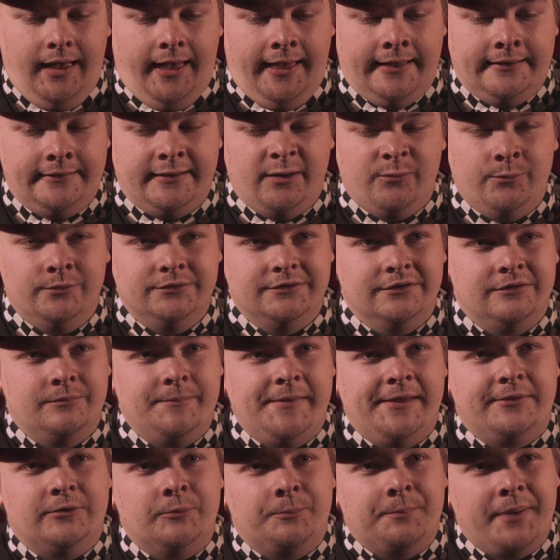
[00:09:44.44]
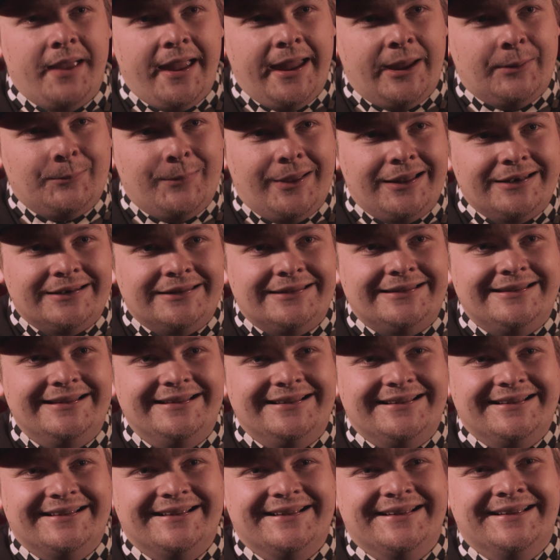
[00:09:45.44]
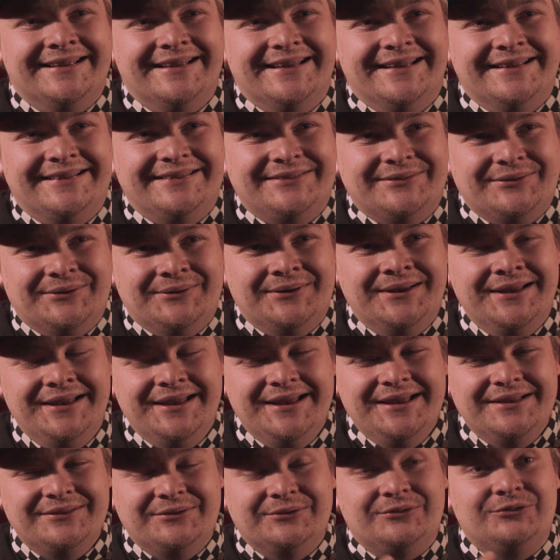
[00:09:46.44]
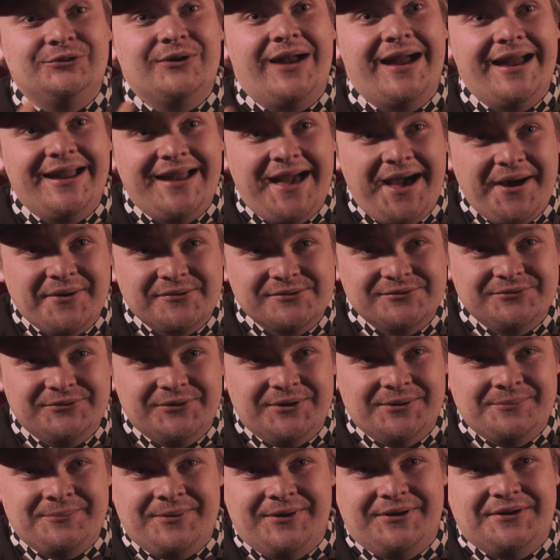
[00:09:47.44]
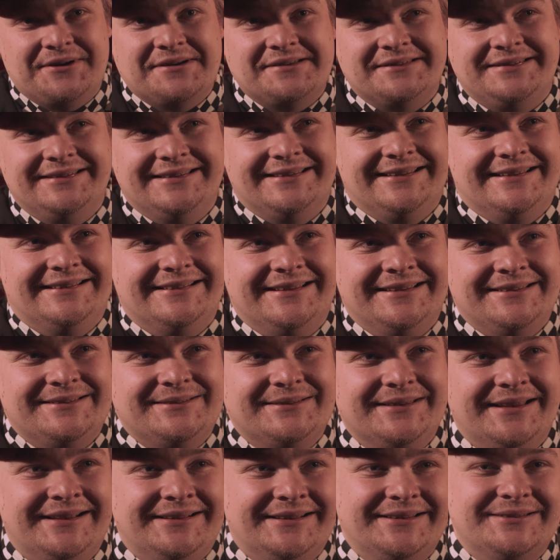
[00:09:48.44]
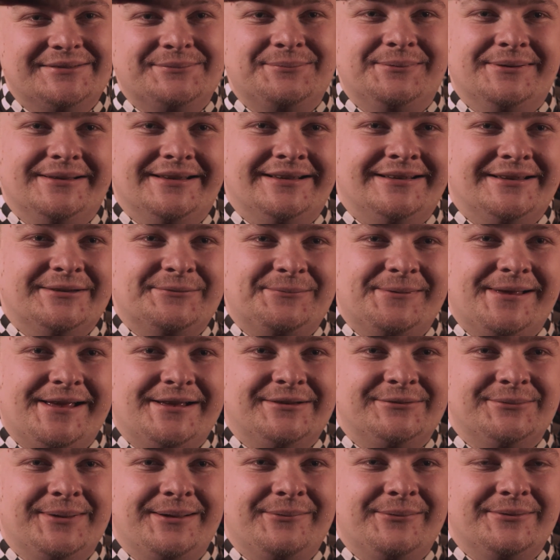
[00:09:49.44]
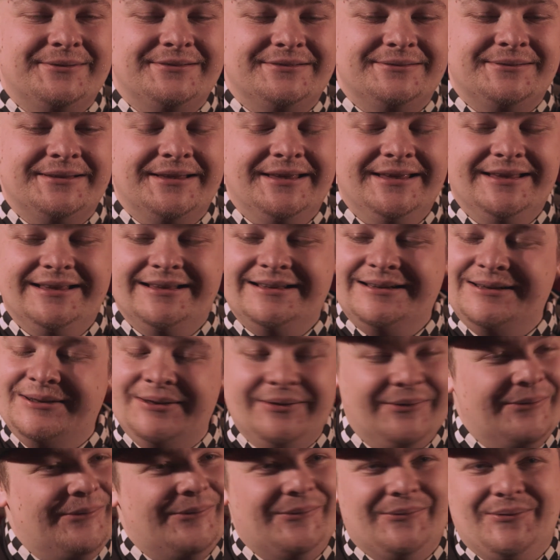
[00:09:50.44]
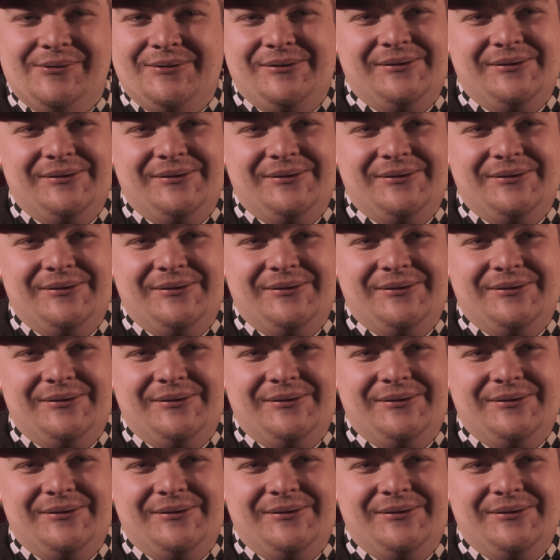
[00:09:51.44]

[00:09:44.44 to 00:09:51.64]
and they wanted me to pay money to try out for a part in this play. So I was, no,